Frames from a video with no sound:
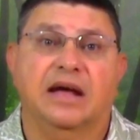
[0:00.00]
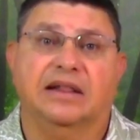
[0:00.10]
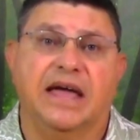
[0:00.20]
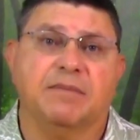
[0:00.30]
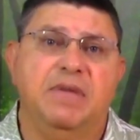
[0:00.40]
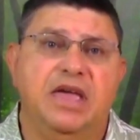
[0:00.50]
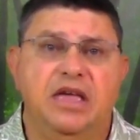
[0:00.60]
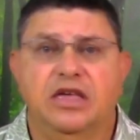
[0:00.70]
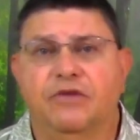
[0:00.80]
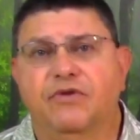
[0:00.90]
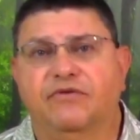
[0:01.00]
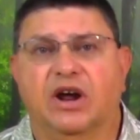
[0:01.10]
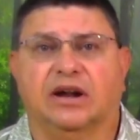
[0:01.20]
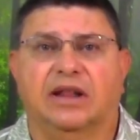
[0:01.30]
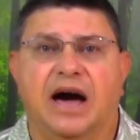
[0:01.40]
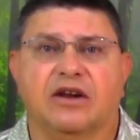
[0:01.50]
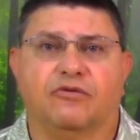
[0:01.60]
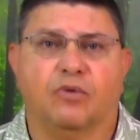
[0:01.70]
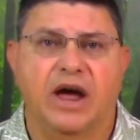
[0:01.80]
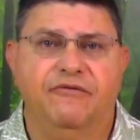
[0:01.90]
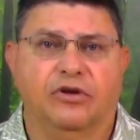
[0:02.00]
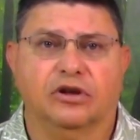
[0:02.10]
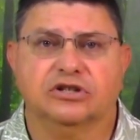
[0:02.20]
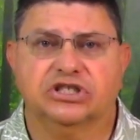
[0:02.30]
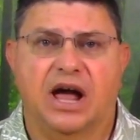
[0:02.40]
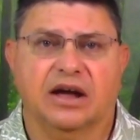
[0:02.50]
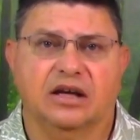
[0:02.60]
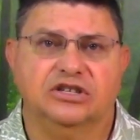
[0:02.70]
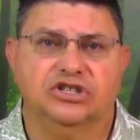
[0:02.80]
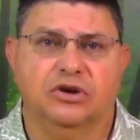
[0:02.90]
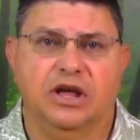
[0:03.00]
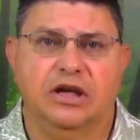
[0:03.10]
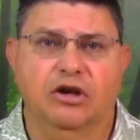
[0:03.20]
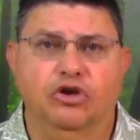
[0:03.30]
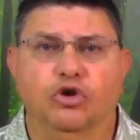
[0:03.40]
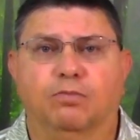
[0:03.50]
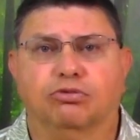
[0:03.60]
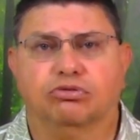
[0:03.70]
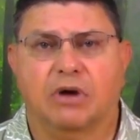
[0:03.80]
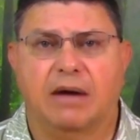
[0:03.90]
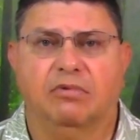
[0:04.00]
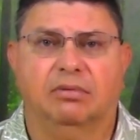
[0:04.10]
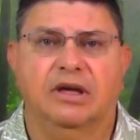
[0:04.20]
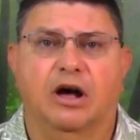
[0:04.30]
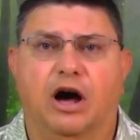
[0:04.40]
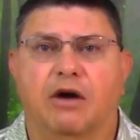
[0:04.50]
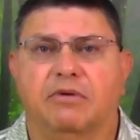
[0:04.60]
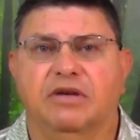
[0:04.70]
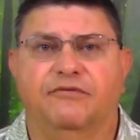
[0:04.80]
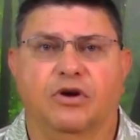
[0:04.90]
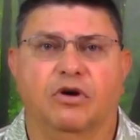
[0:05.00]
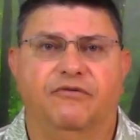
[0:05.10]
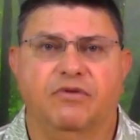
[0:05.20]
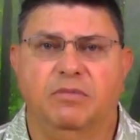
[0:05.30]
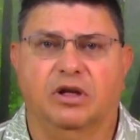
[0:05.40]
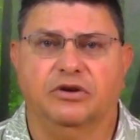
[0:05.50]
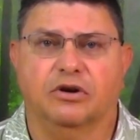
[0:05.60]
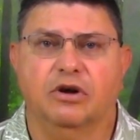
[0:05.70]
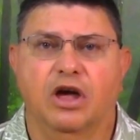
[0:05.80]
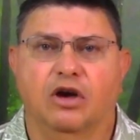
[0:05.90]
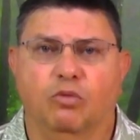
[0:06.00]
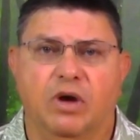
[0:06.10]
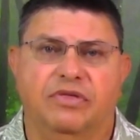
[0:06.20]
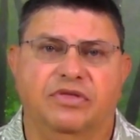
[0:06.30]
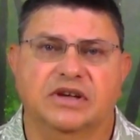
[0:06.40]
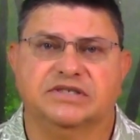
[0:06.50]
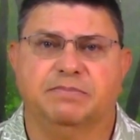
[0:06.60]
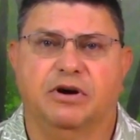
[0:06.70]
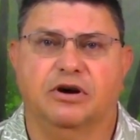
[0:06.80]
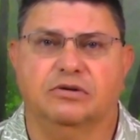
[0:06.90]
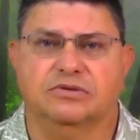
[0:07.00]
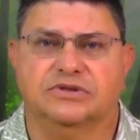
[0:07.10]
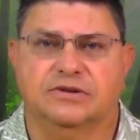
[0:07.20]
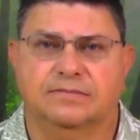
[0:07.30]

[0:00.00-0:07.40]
Like me, if you've done a lot of rifle or shotgun shooting, you're probably already very familiar with this pose.